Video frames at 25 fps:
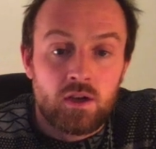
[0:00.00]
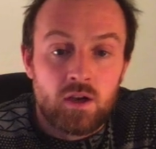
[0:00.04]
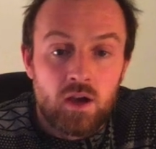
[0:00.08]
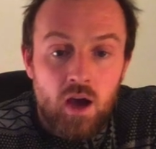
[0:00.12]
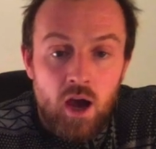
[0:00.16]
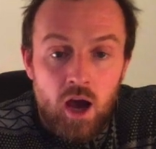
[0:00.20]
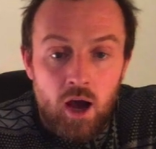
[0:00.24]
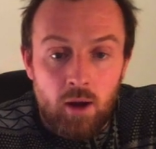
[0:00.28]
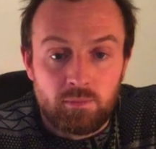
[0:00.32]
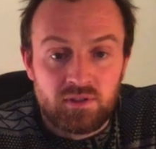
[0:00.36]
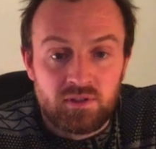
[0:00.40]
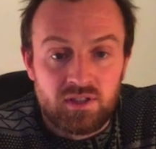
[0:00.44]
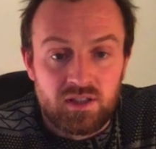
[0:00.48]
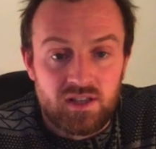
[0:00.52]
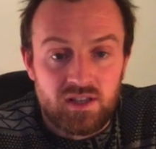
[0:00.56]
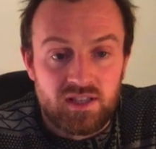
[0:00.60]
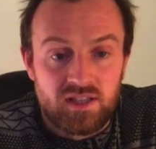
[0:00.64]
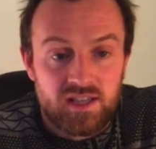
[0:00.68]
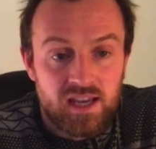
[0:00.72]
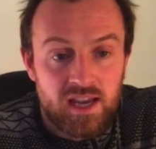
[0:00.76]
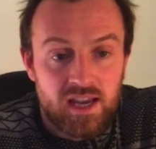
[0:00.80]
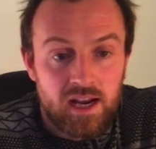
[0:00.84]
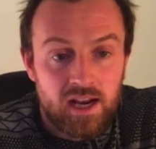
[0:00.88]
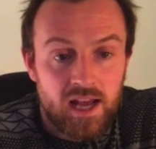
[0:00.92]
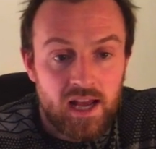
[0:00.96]
up to the
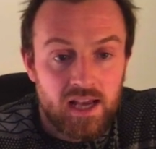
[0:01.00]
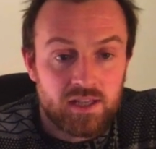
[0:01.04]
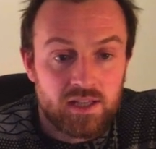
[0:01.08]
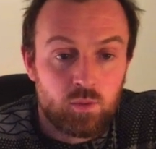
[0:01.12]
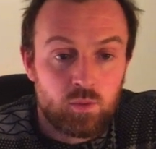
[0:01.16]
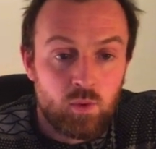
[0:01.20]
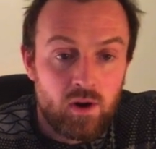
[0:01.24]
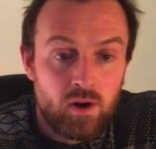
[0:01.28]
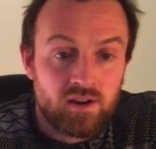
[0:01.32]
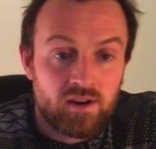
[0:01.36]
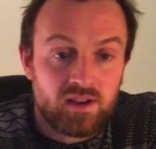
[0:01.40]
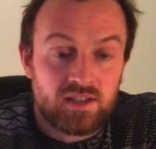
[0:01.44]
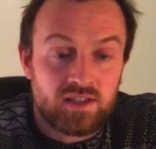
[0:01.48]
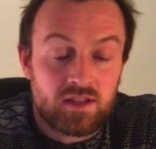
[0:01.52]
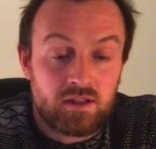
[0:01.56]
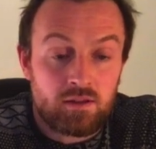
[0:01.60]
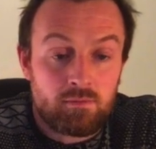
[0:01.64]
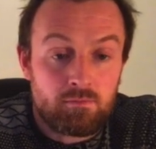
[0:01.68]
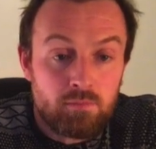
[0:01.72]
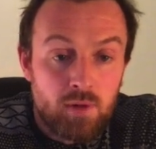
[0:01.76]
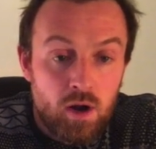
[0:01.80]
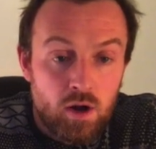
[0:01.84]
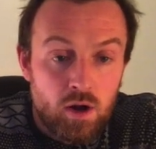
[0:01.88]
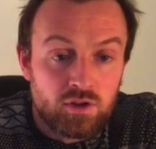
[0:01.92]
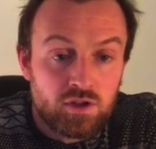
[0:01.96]
CNS, whereas the
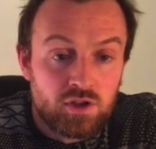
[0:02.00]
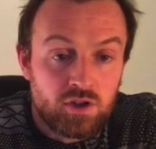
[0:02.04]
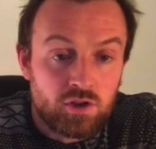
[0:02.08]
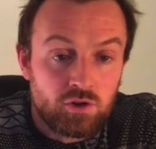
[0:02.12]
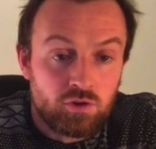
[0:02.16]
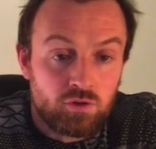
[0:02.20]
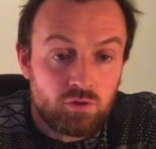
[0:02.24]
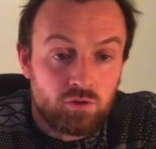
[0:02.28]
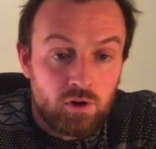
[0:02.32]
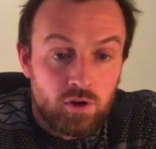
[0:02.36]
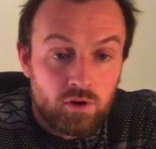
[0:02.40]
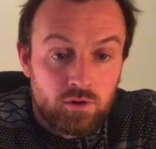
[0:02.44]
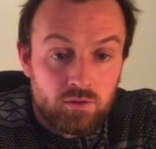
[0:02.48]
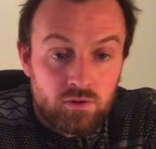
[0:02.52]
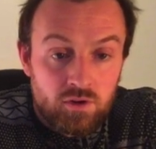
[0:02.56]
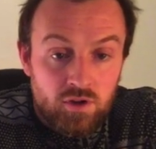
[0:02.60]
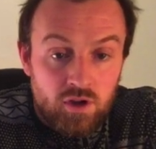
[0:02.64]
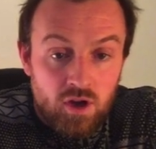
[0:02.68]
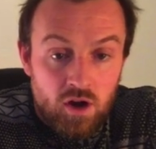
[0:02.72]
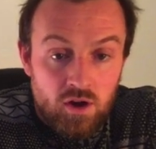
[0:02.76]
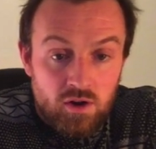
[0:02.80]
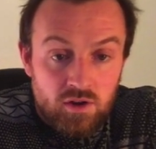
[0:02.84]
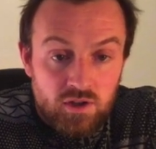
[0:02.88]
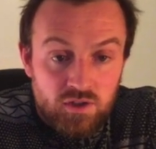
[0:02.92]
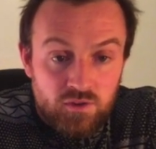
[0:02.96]
motor neuron
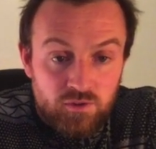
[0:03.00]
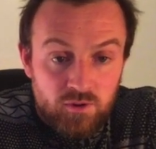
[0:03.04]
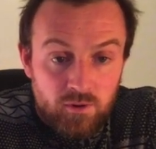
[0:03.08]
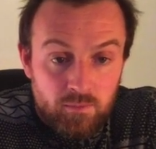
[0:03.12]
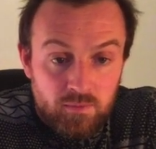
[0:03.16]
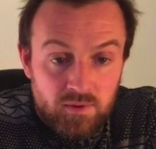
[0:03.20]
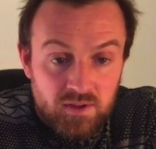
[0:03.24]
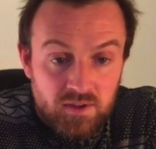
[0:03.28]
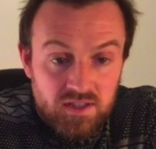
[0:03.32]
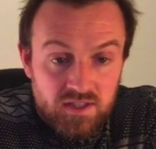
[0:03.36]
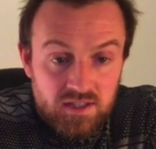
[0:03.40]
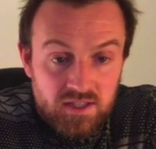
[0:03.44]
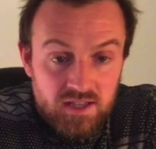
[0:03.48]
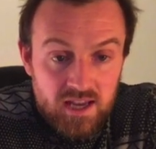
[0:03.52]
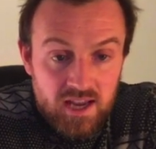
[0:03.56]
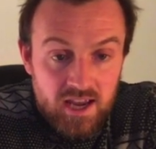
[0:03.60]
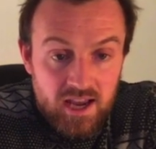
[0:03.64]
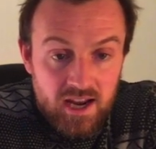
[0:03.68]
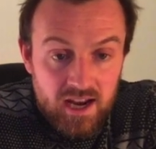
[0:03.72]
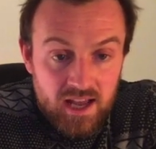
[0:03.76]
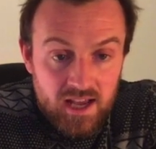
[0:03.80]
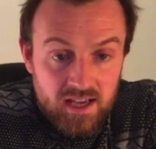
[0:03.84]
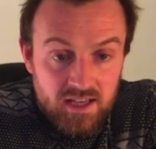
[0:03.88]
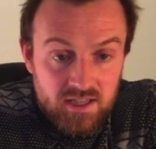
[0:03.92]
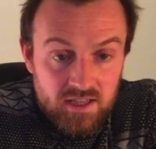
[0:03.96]
goes from the
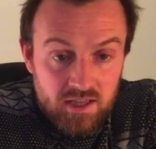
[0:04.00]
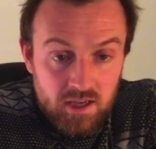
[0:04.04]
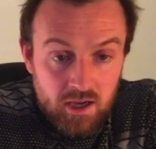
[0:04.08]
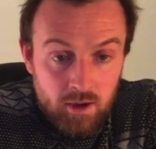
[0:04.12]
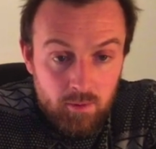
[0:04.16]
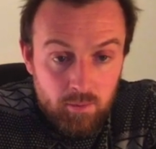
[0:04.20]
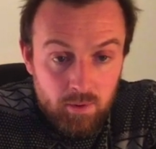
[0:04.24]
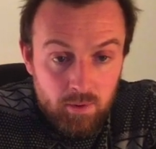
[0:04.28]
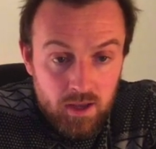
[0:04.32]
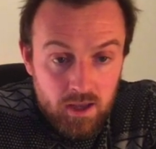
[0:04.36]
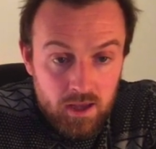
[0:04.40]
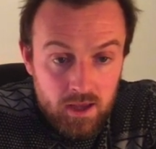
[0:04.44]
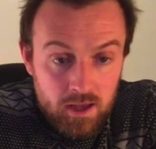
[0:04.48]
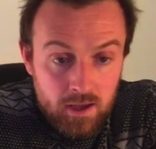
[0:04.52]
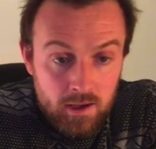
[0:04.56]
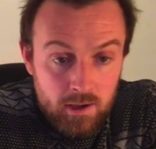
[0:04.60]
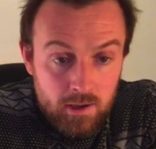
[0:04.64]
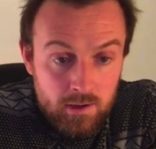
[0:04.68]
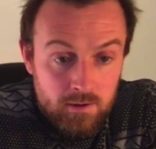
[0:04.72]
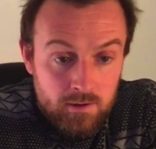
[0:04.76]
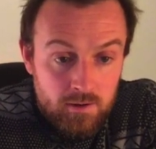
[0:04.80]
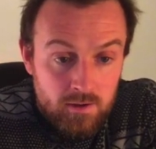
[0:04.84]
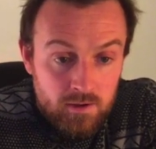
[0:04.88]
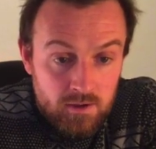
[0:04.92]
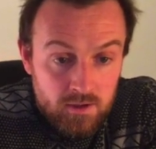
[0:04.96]
CNS up
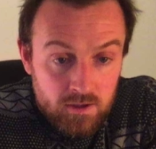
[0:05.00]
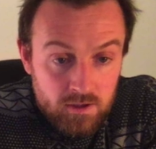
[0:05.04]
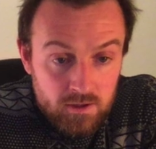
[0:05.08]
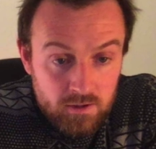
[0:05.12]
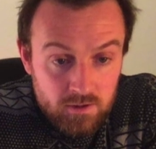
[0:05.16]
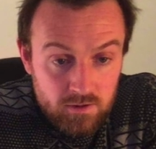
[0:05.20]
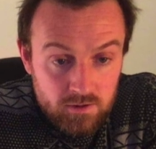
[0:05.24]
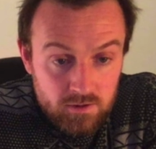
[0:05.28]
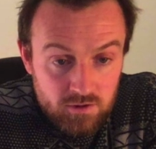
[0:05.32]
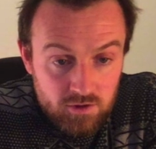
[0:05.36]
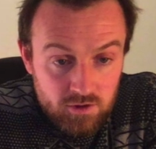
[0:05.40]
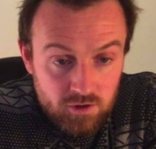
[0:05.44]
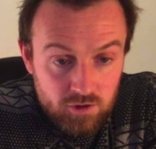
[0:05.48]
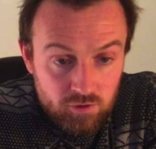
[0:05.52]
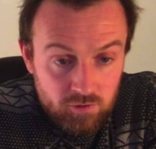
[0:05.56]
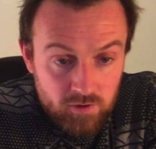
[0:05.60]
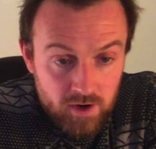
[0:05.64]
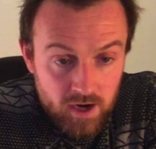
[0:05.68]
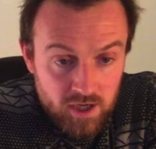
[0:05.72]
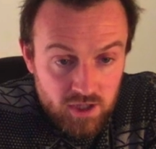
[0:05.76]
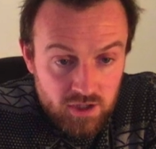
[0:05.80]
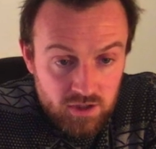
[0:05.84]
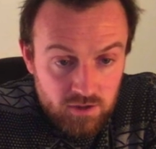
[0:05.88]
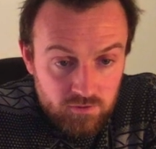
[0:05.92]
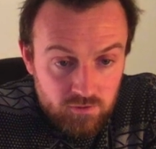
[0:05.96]
here. The
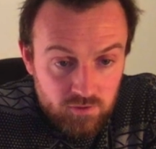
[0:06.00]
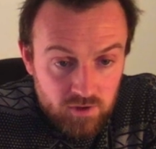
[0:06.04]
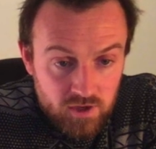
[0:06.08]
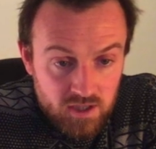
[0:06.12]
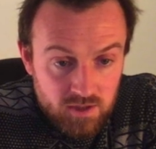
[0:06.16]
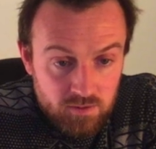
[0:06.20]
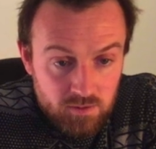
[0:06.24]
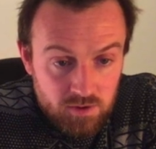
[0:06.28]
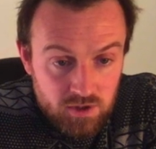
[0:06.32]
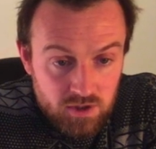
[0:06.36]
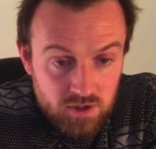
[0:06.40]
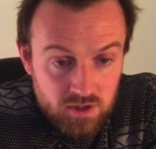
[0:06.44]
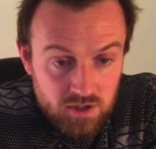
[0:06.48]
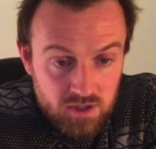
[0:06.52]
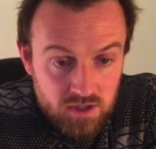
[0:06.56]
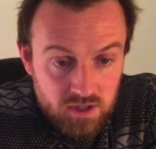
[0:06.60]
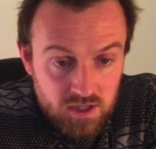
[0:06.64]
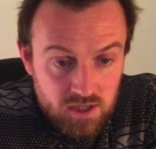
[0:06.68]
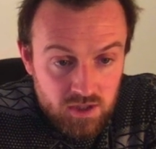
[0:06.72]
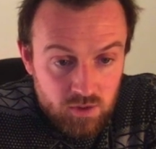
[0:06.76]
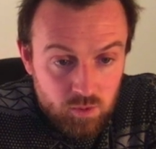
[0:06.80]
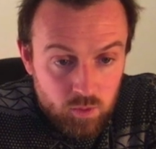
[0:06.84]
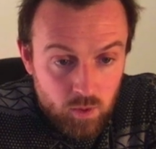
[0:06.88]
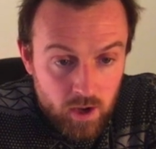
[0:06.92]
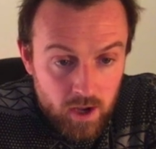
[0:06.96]
direction of transmission is
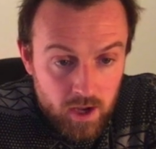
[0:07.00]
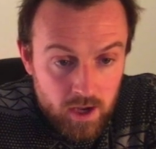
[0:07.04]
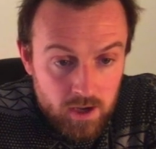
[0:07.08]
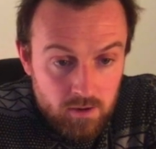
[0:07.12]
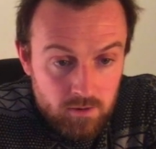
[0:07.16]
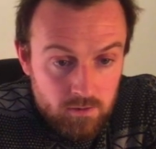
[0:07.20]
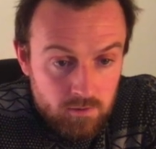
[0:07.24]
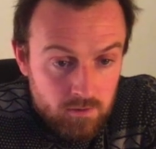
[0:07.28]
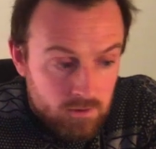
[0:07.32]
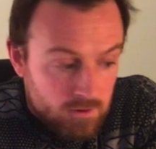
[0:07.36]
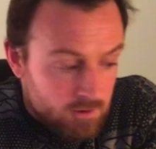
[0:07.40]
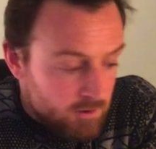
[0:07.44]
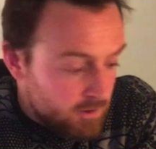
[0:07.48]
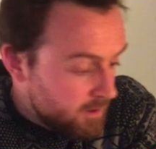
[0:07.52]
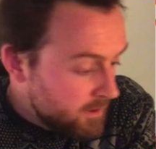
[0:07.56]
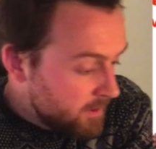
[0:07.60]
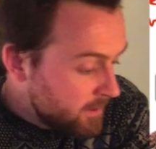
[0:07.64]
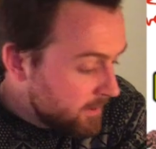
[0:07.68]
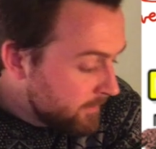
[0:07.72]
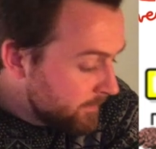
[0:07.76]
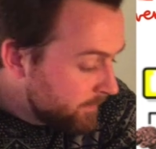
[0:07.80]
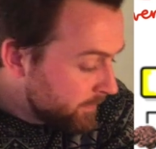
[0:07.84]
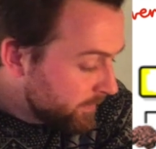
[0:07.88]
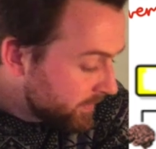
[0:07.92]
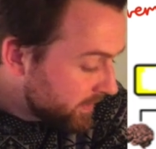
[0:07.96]
this way.
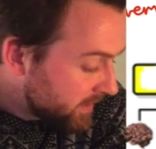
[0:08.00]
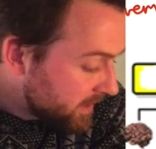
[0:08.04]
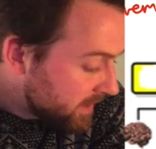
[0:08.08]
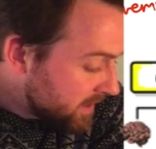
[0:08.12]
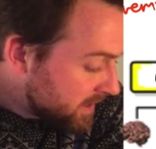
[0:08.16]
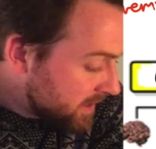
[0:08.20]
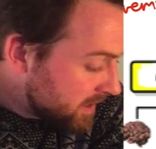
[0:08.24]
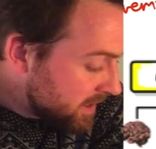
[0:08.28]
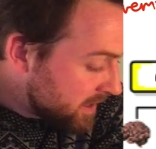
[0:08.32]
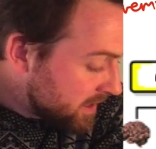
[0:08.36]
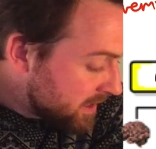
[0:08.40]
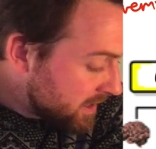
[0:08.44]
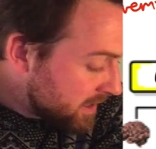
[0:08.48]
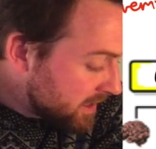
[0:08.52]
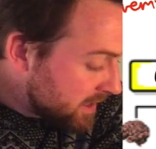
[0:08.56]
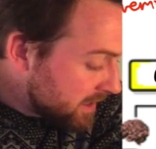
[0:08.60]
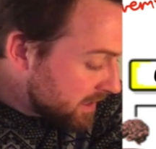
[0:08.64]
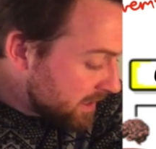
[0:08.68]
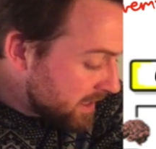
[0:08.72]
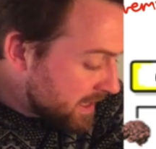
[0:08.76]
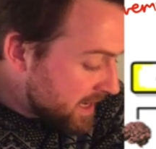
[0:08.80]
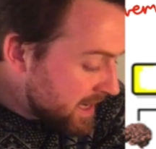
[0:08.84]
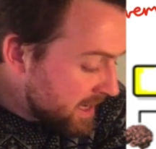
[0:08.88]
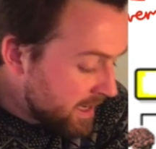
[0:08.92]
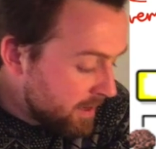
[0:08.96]

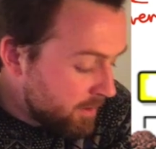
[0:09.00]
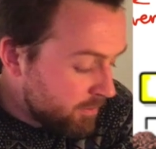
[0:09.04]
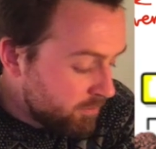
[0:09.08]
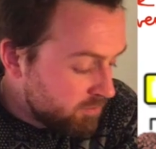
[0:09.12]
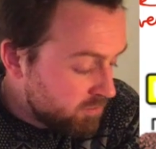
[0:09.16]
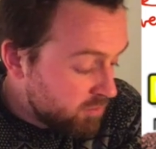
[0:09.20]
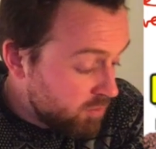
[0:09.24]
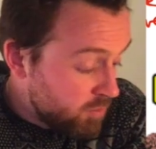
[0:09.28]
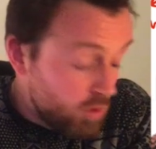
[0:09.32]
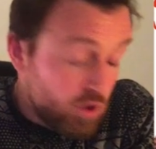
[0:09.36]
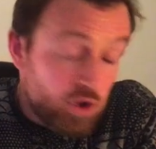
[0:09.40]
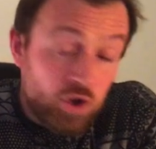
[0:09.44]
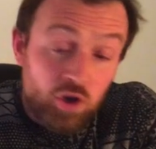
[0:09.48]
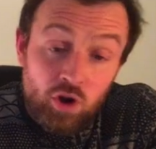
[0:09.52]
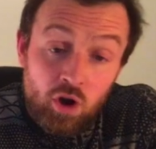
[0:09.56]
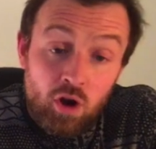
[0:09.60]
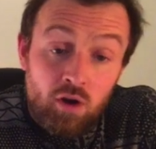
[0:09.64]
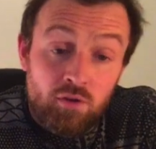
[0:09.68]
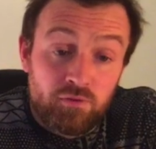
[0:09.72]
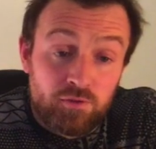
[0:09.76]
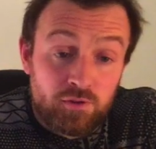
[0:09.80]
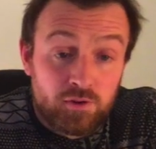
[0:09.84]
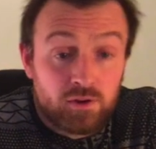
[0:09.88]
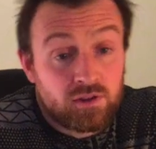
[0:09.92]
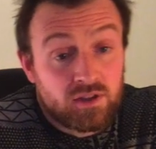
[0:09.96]
And it could
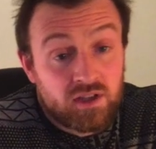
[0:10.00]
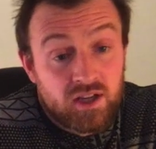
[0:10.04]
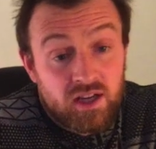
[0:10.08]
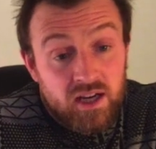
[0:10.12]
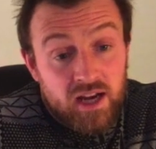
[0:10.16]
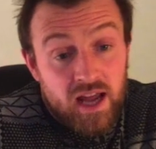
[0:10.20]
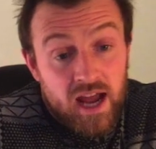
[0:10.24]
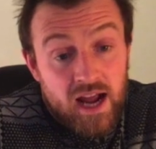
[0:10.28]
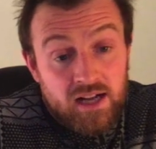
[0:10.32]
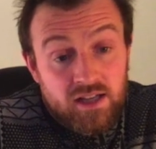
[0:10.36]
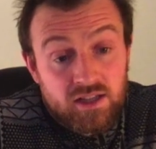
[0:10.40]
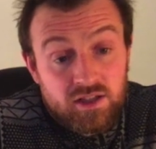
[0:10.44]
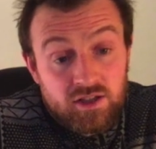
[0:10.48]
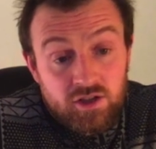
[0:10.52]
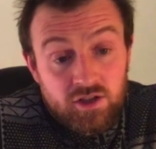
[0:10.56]
often connect